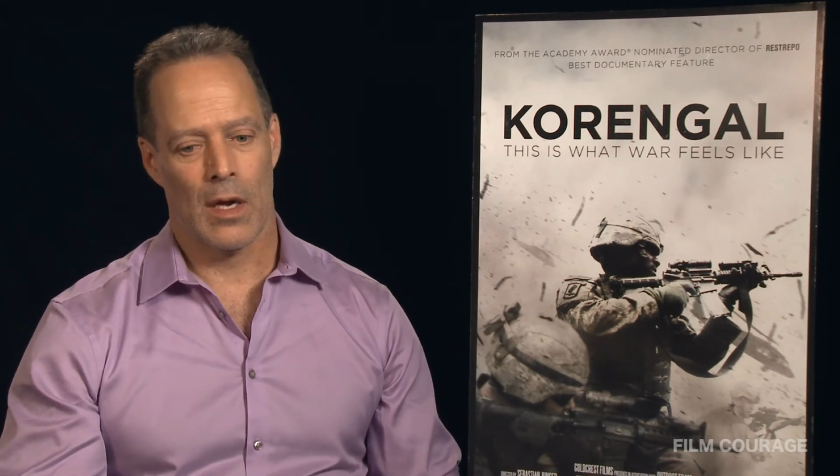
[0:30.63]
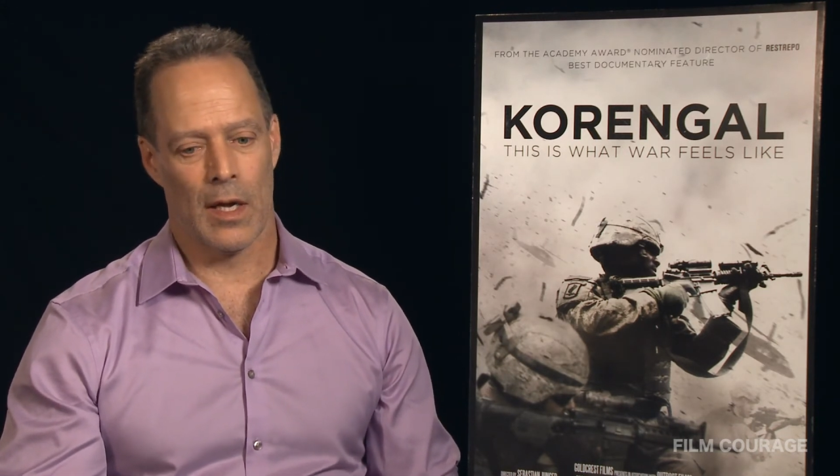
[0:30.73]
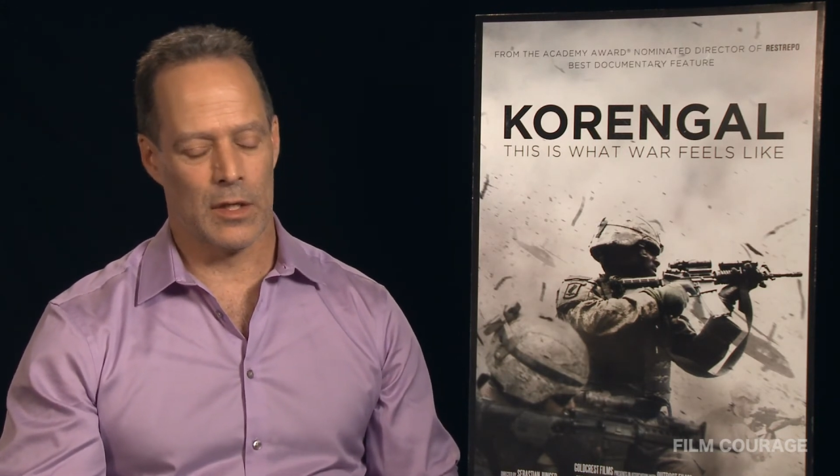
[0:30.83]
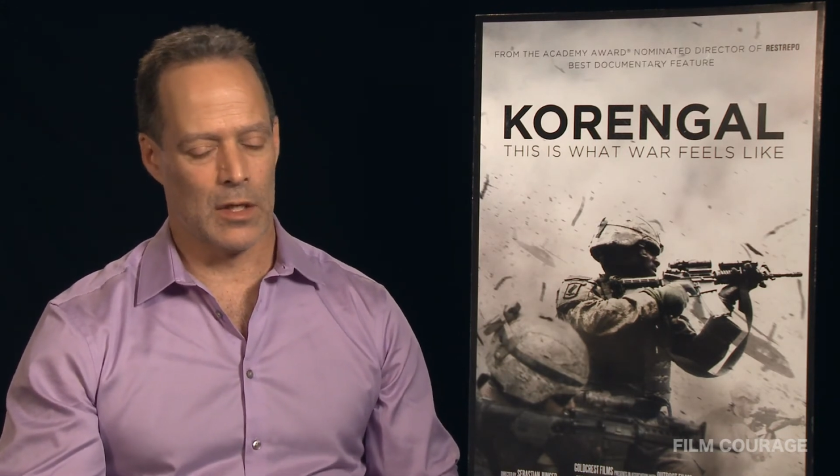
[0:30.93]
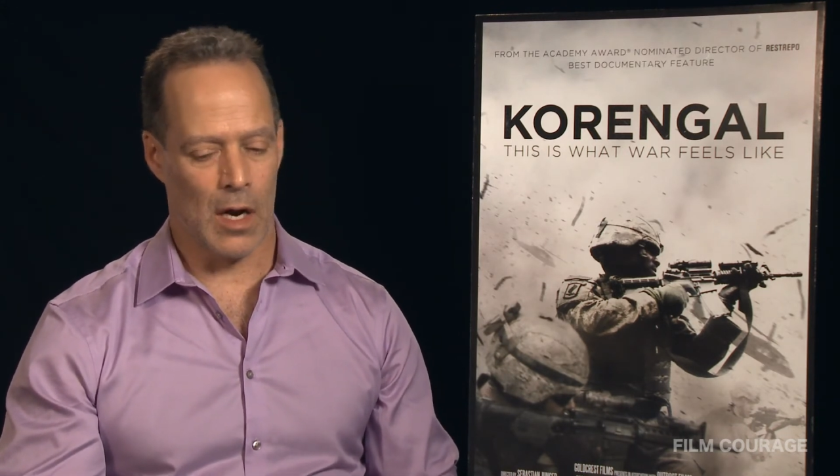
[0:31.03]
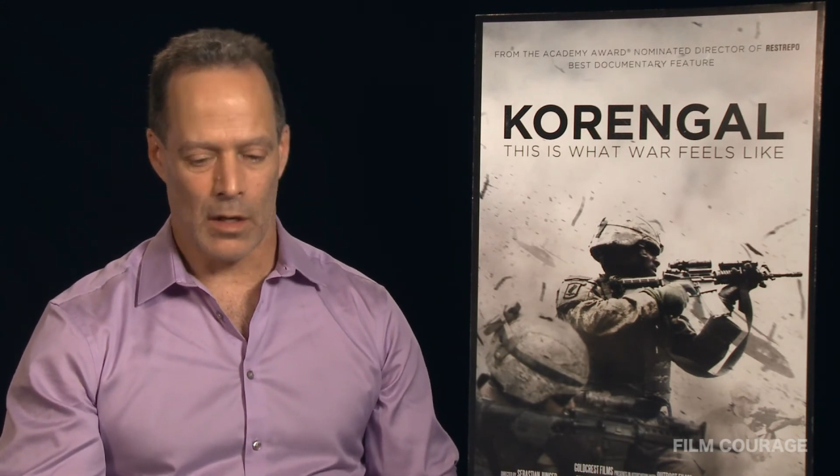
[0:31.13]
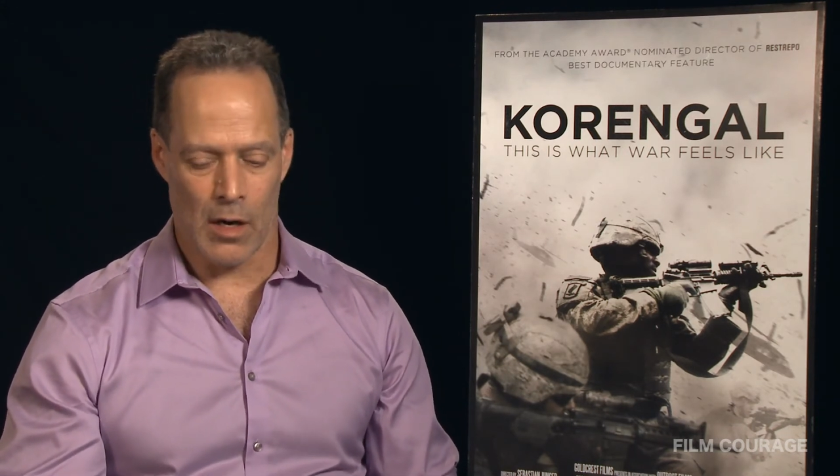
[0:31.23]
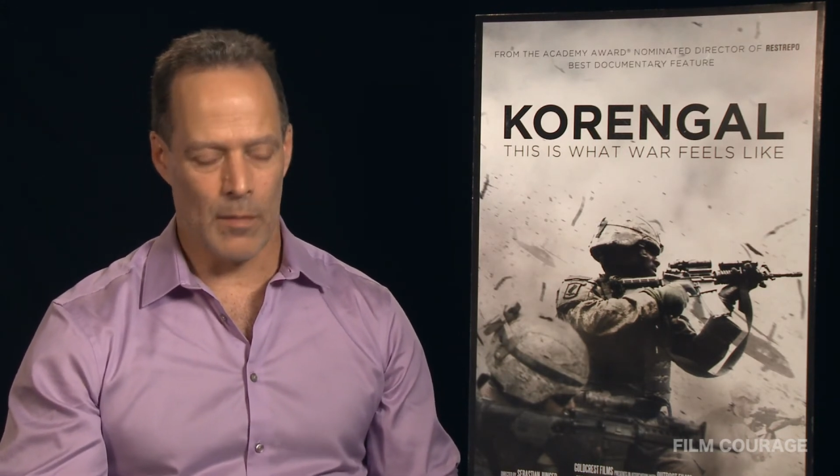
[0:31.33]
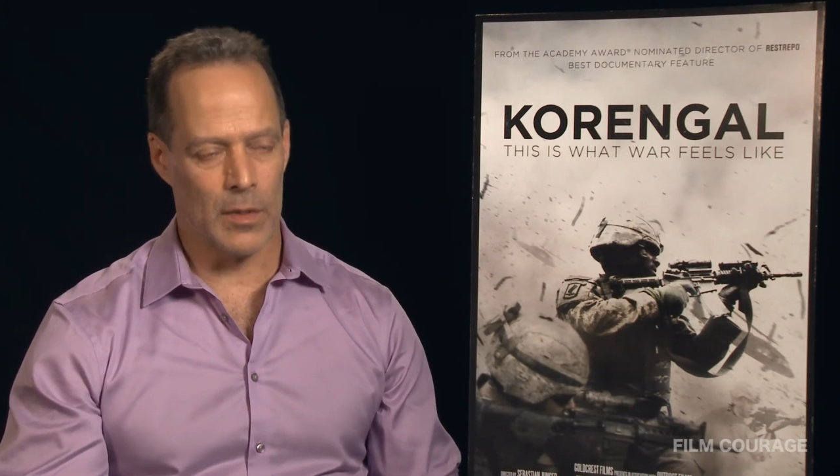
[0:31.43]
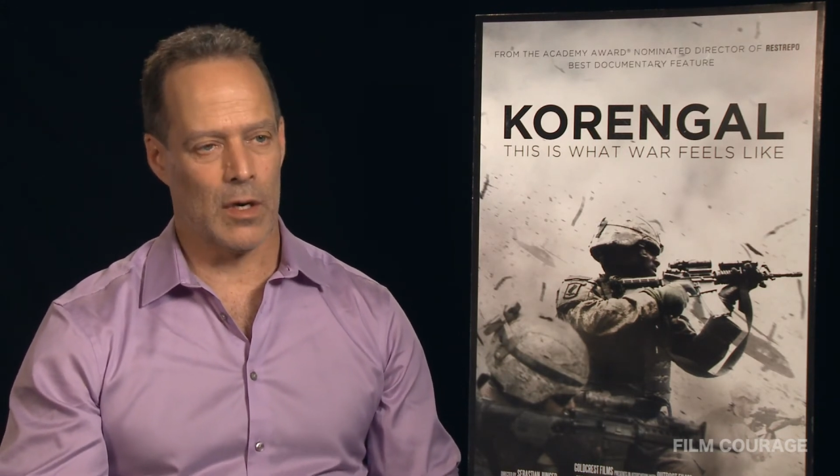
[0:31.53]
It's not a
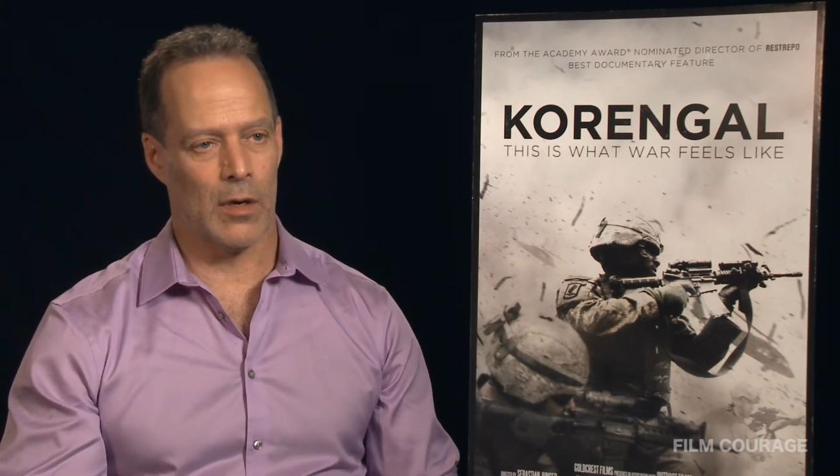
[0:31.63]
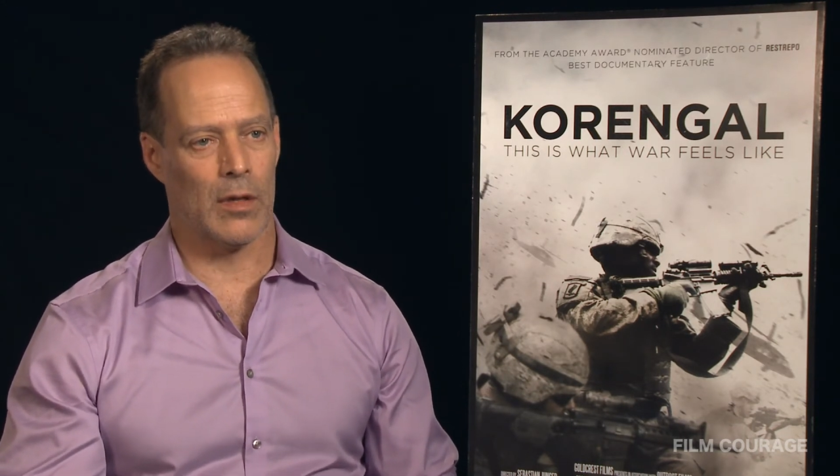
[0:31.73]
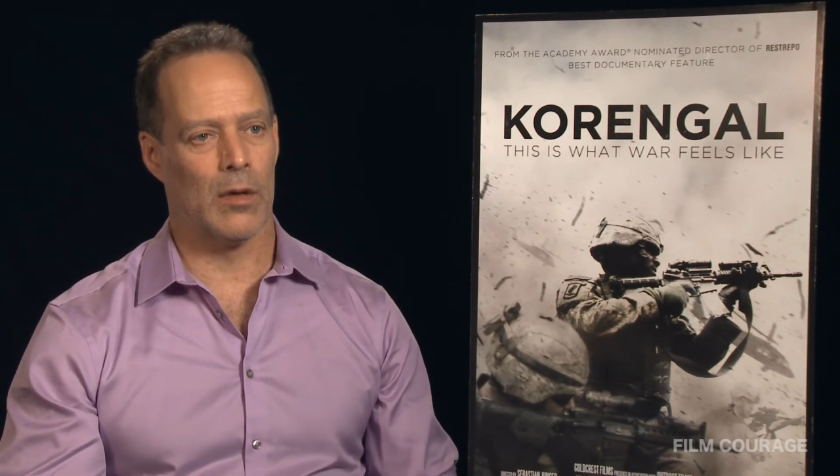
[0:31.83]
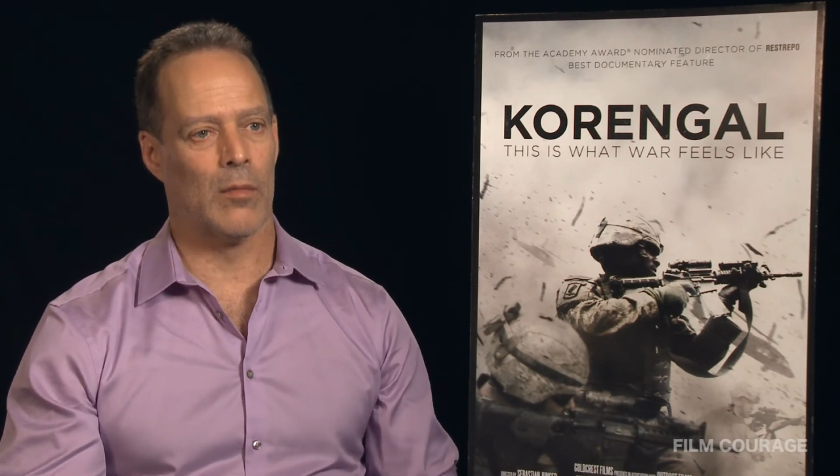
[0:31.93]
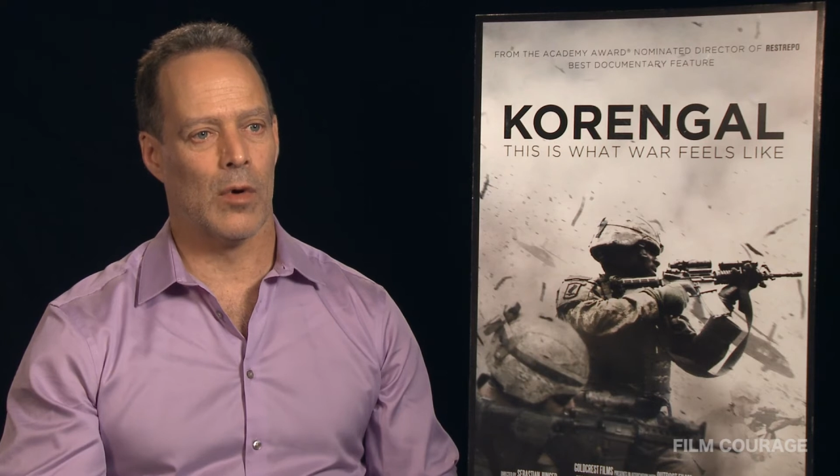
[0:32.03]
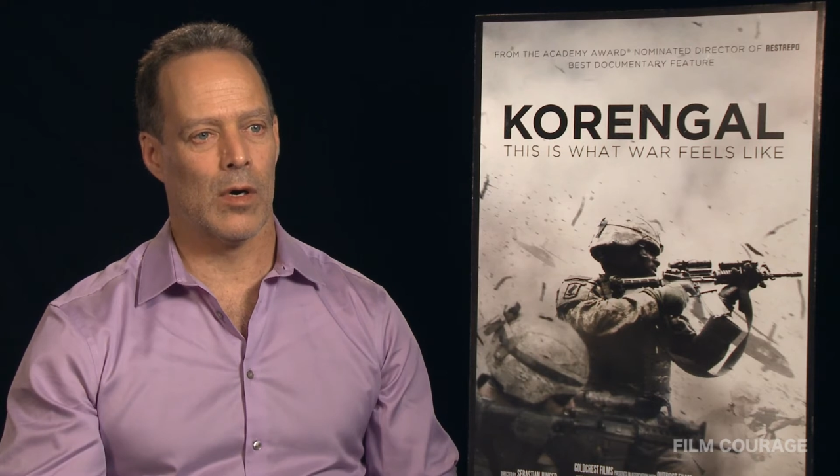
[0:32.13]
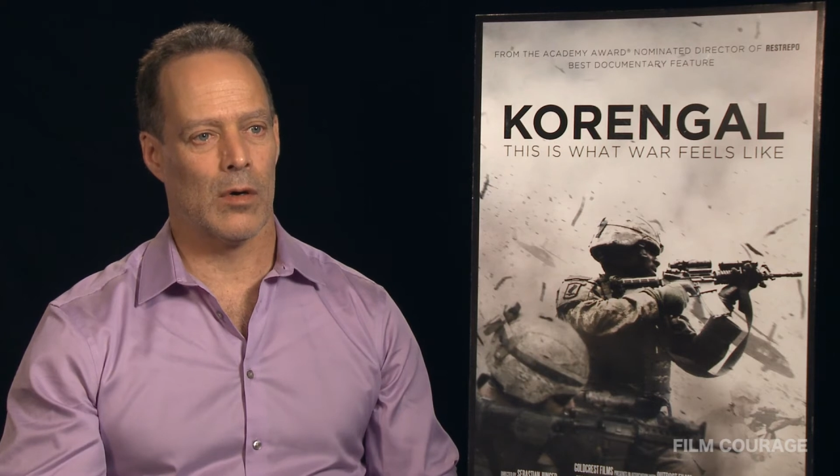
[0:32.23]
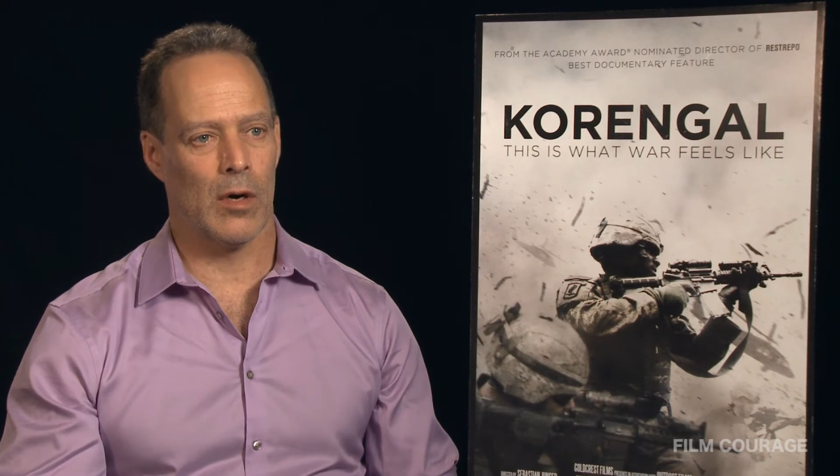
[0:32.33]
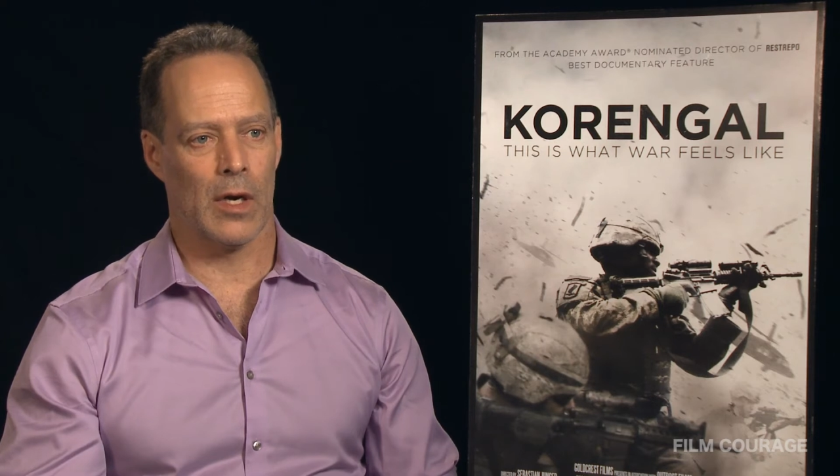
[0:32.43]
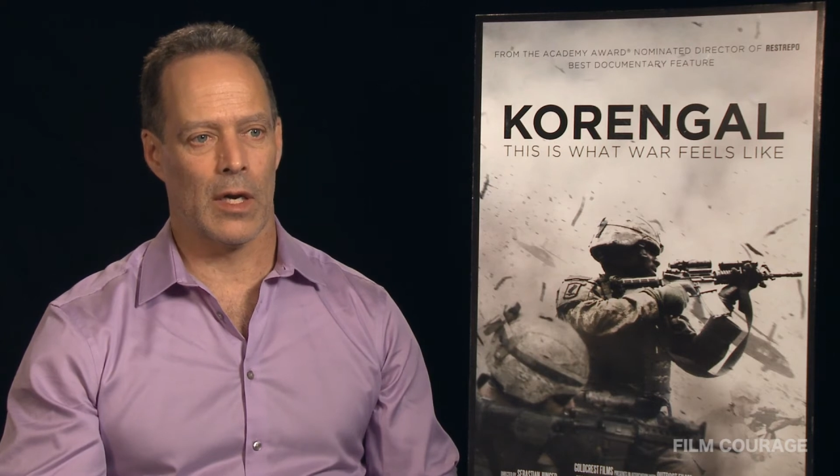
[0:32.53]
commentary on the war
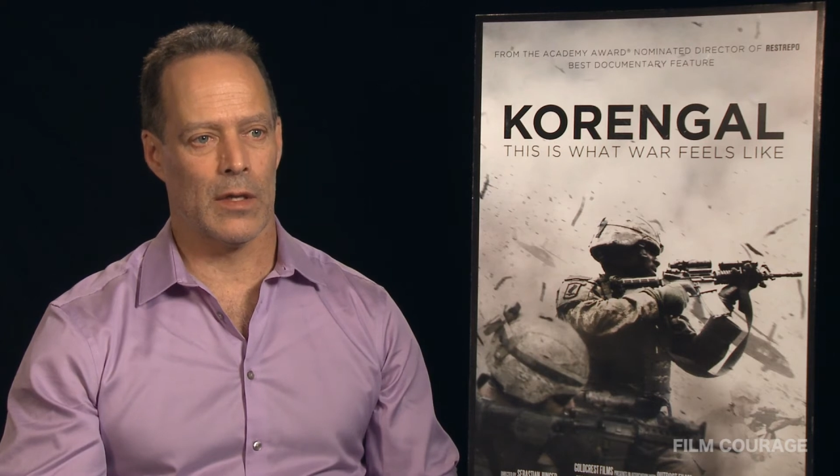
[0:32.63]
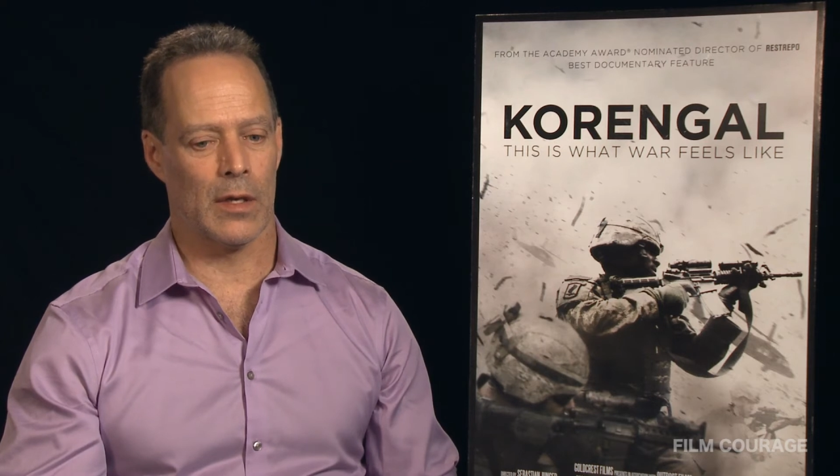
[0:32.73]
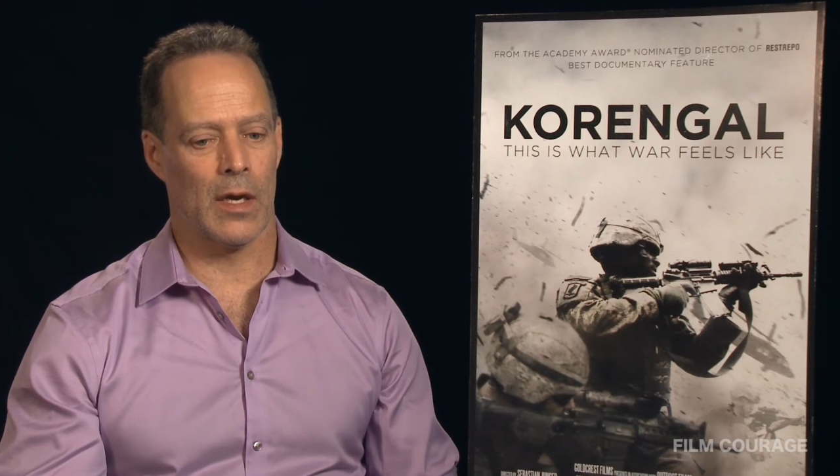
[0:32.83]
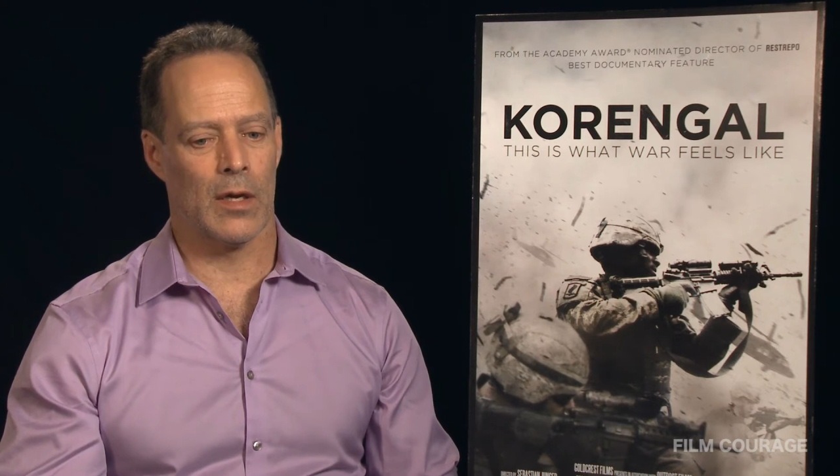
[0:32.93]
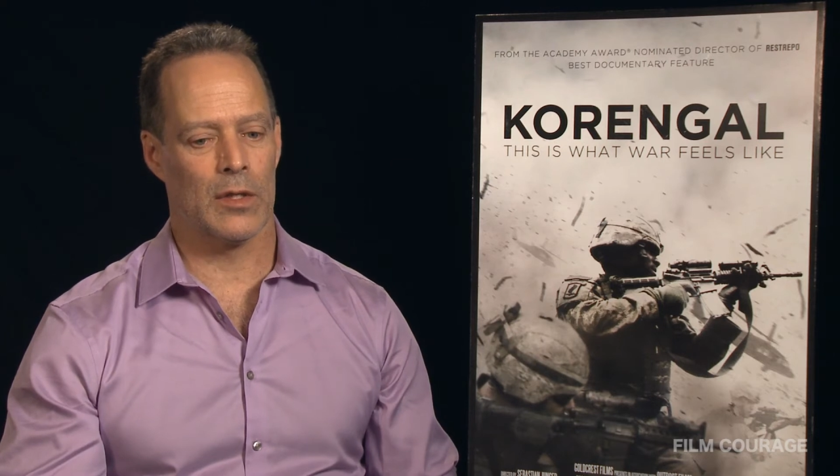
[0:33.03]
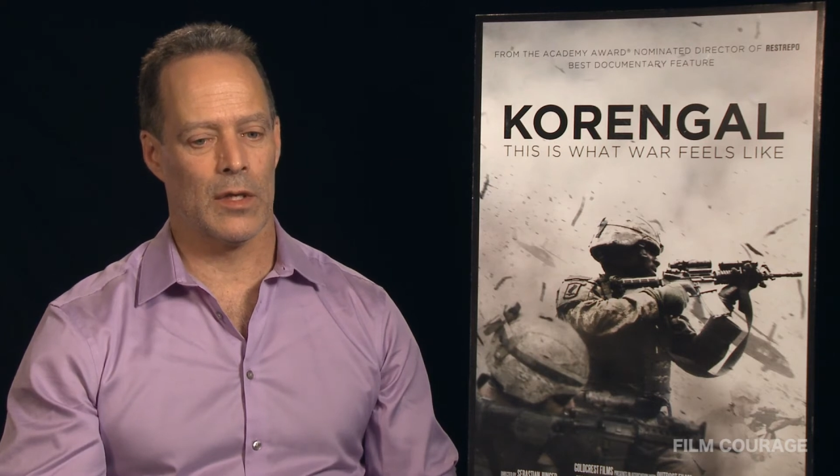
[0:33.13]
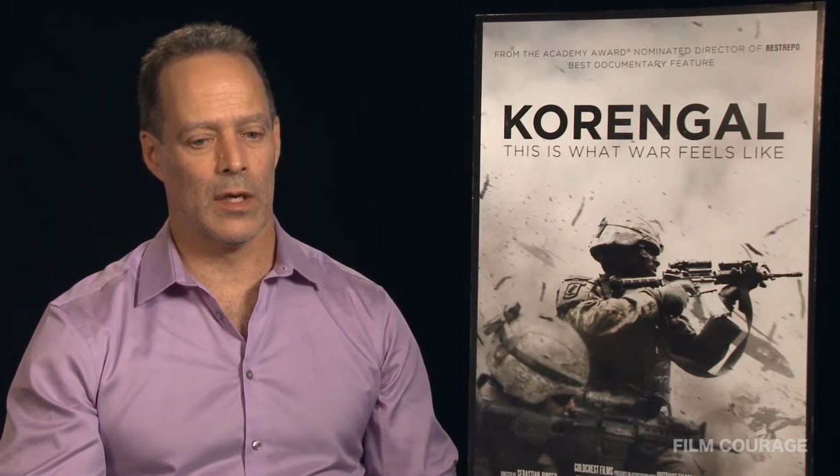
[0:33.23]
or on anything else.